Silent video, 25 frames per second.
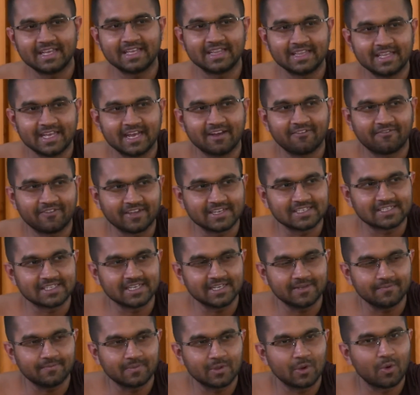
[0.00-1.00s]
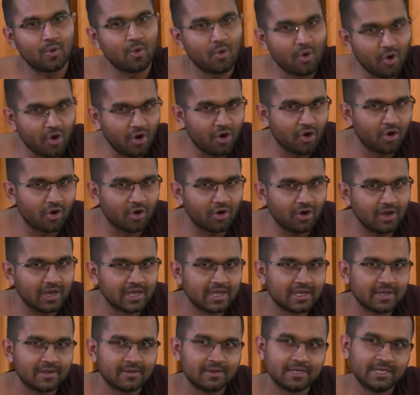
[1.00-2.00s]
are facing, or
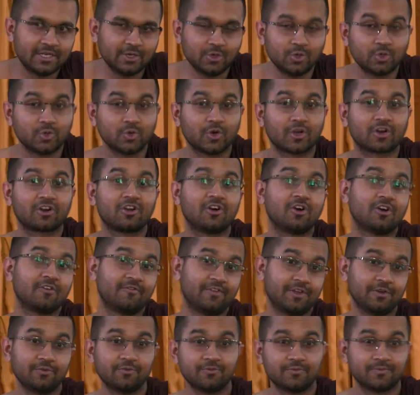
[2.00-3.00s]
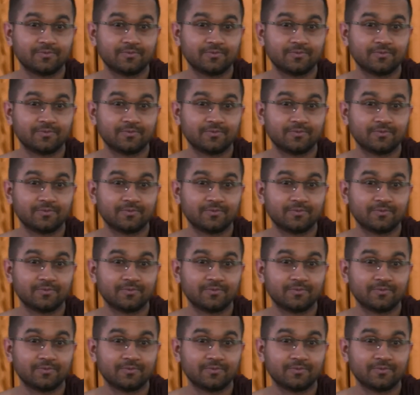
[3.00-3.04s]
due to a wrong view,